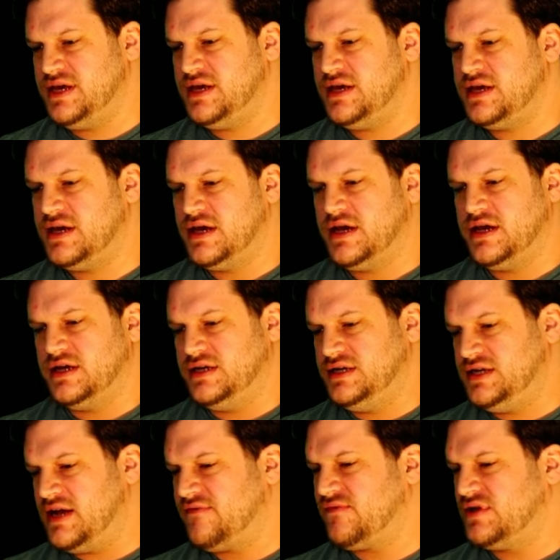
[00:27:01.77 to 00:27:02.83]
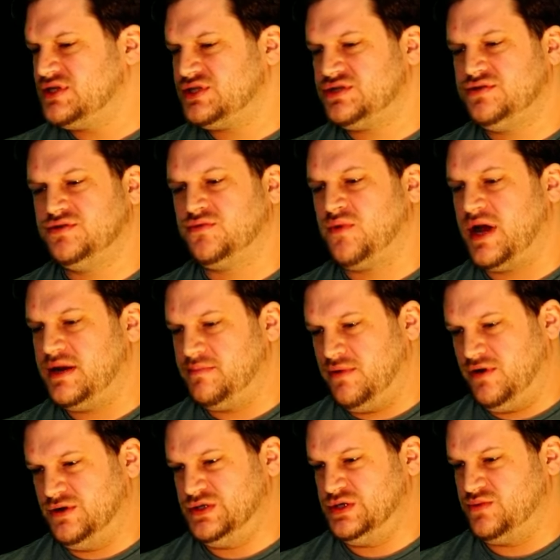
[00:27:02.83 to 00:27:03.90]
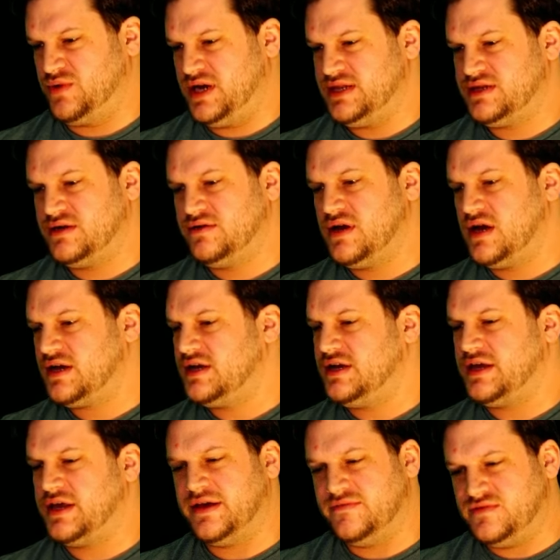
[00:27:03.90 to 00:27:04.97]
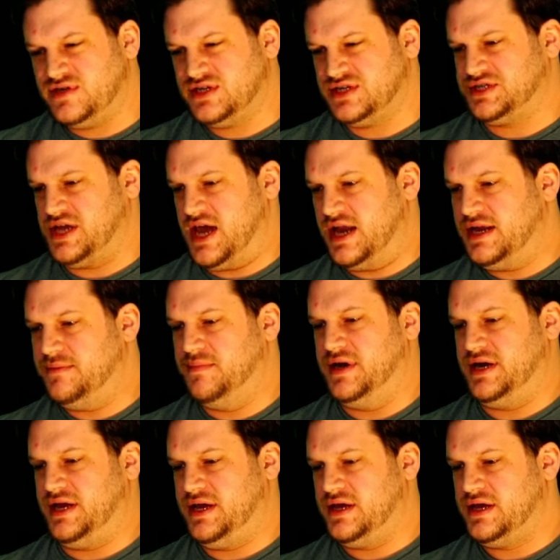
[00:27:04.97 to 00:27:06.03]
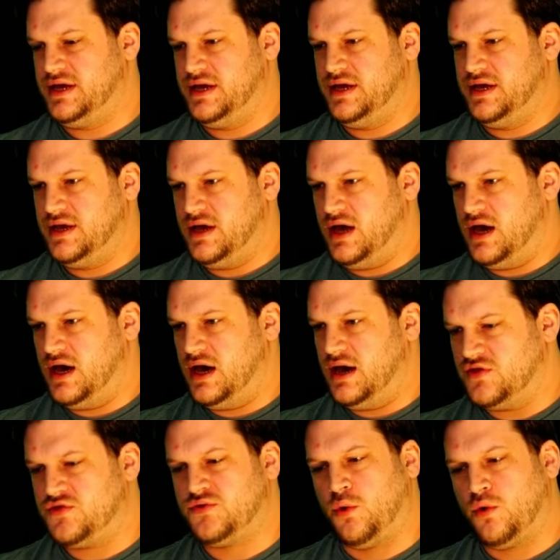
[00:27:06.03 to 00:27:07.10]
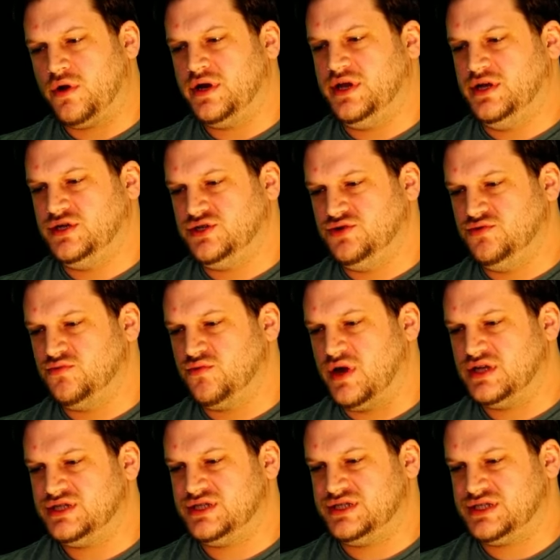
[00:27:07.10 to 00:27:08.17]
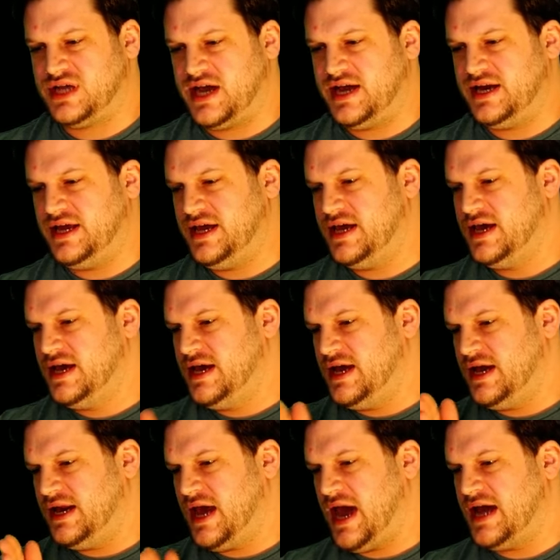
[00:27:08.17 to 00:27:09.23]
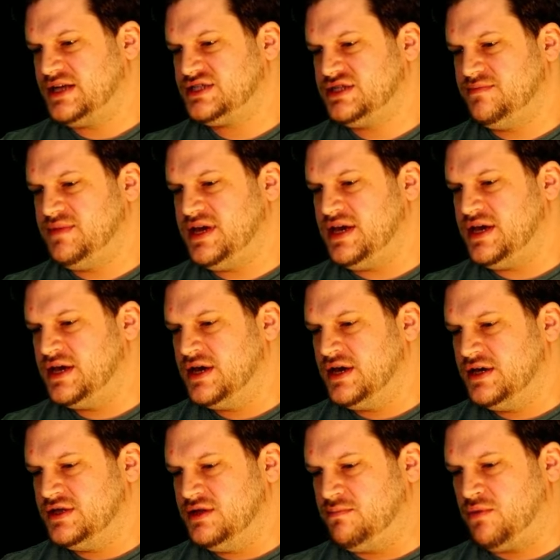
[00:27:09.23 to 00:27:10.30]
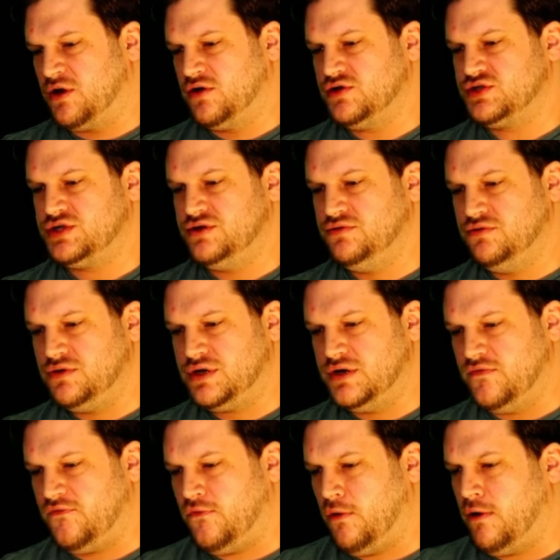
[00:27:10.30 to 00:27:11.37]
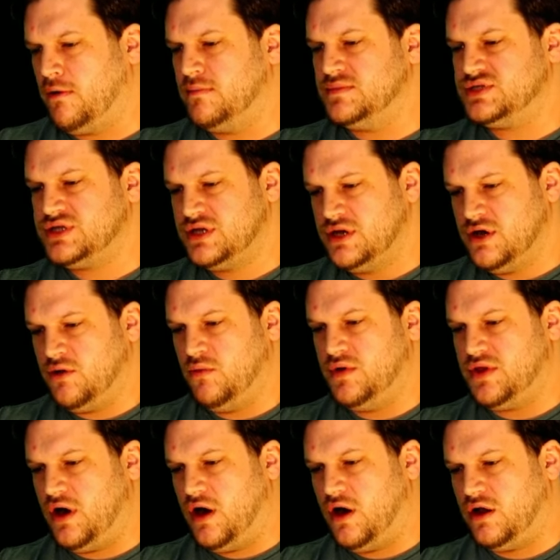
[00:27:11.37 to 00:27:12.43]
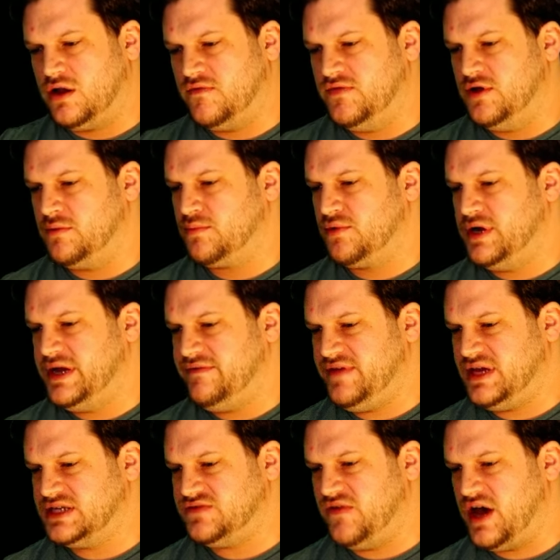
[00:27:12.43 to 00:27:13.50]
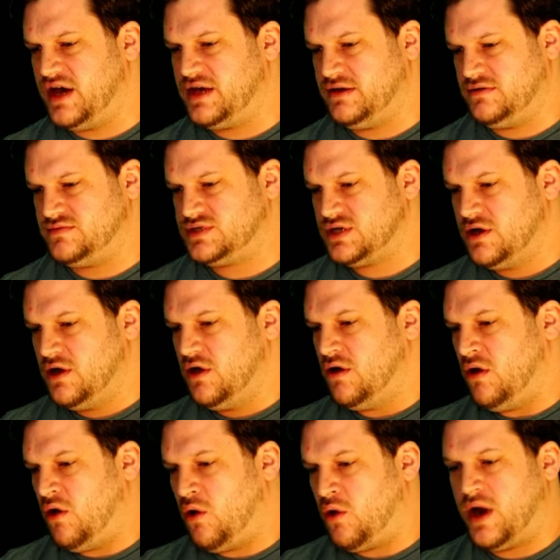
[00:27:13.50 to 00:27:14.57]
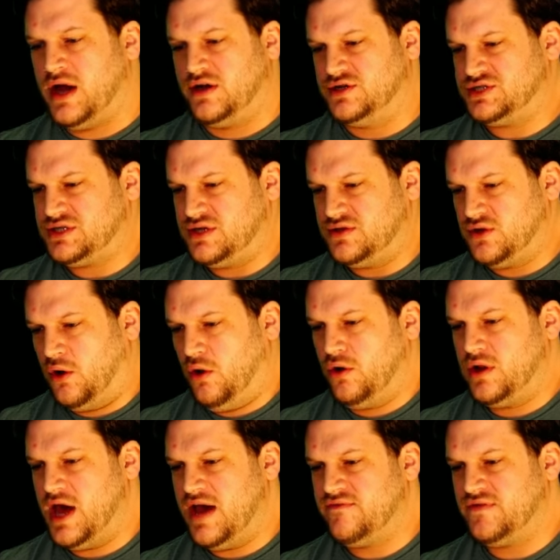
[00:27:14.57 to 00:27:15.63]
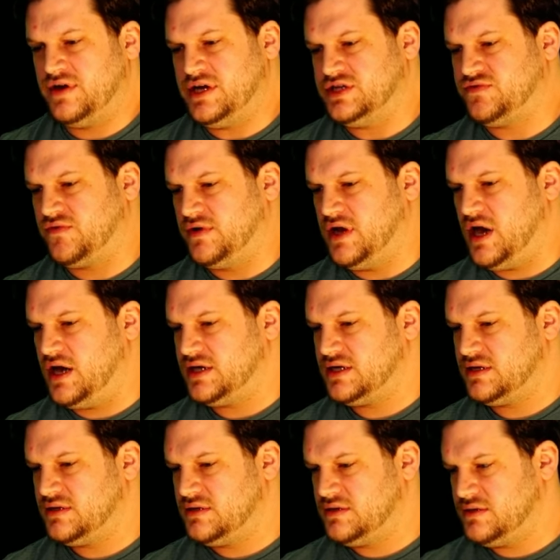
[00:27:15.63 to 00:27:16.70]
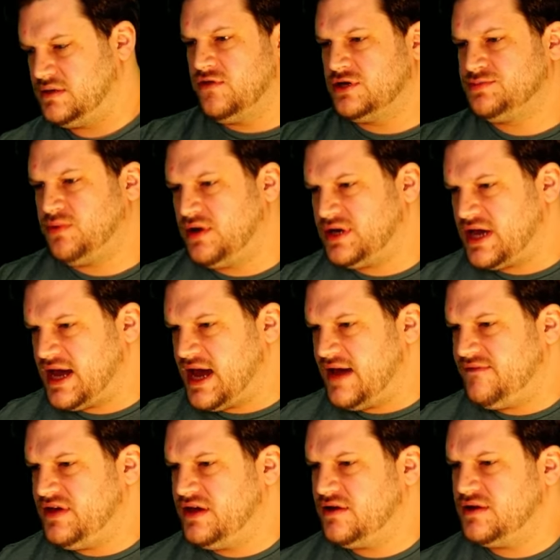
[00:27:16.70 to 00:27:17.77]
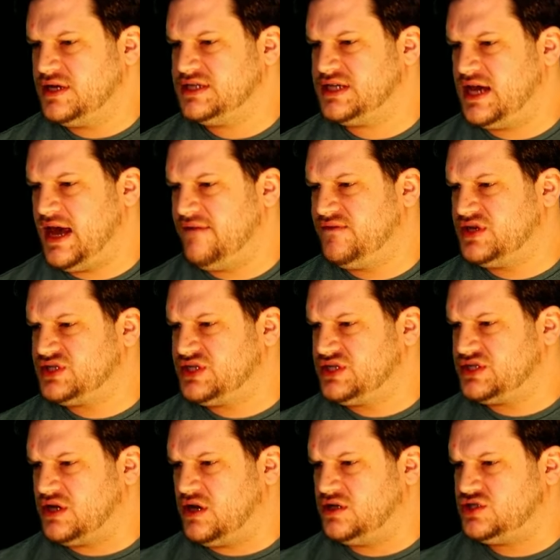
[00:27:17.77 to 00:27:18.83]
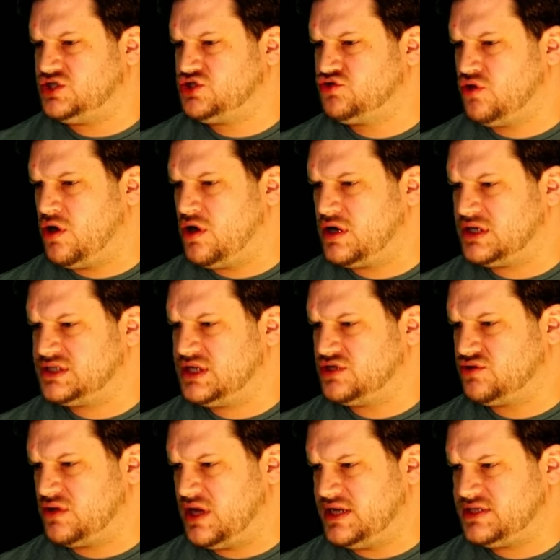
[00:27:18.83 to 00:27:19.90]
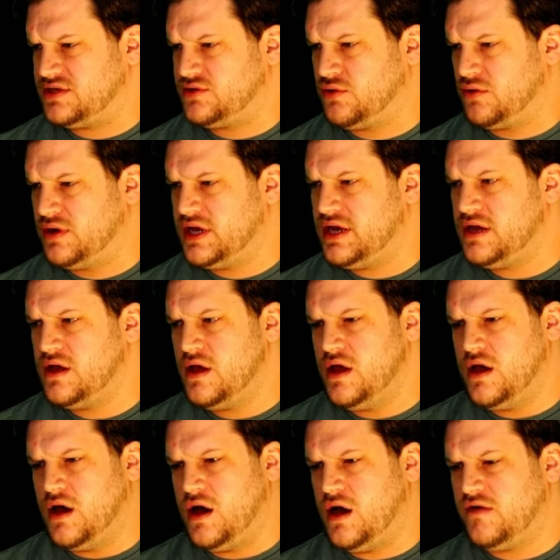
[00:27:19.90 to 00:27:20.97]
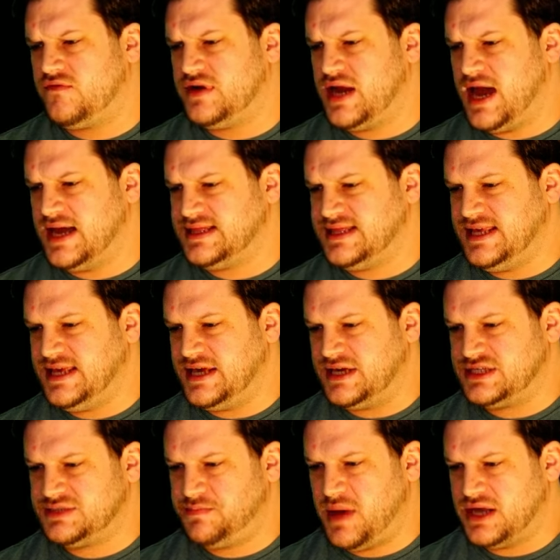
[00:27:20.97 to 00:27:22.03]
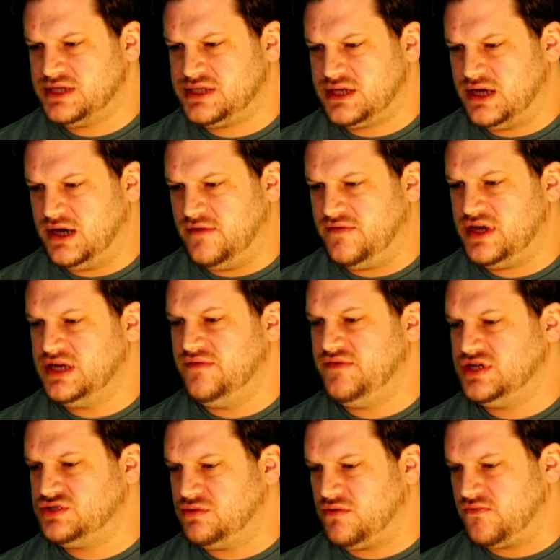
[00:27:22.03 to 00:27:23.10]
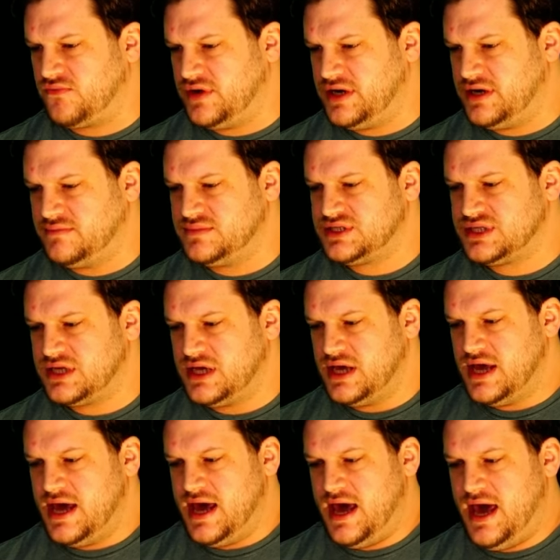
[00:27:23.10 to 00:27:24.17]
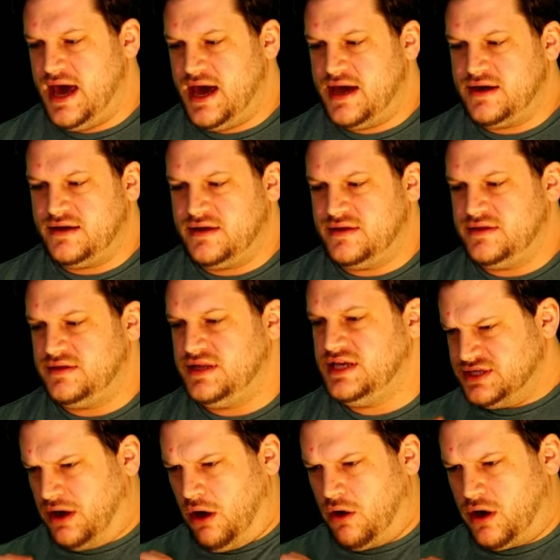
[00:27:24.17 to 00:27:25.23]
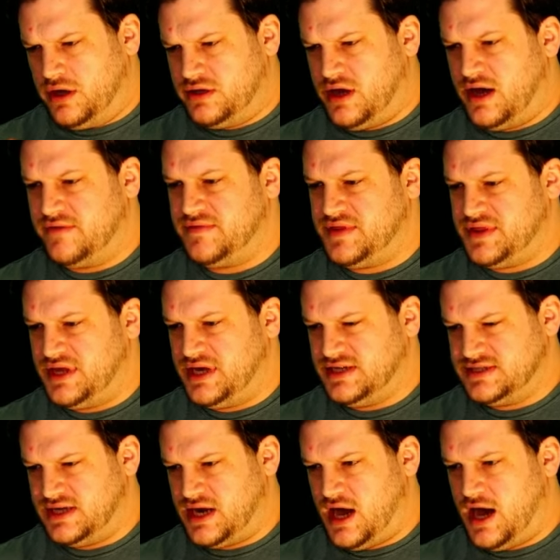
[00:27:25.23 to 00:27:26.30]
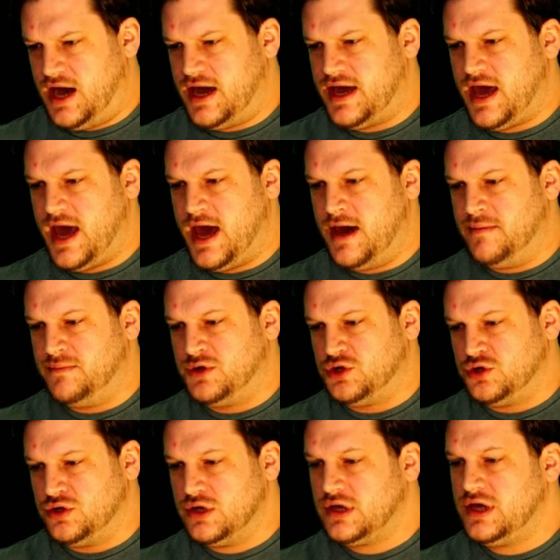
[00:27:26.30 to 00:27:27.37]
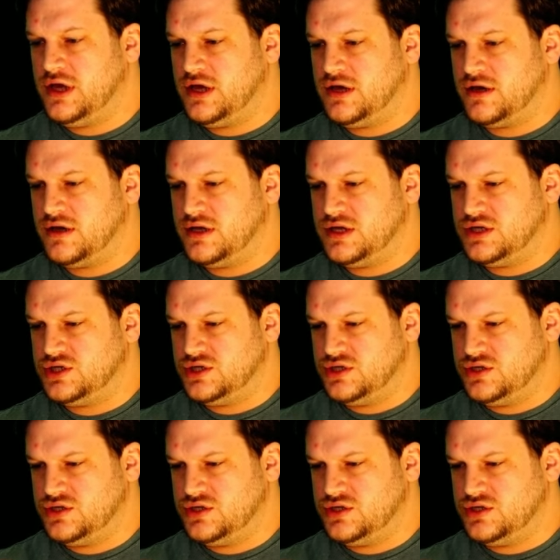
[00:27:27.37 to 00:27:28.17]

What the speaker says: to be deference to the right person, right? They're not going to give just anybody the authority to run society. It has to be the person who conforms with all of their previous values, or else the whole effort is for naught. So first point I have here is an emphasis on strong centralized authority, often at the expense of individual freedoms. And these are a lot of the things that I am looking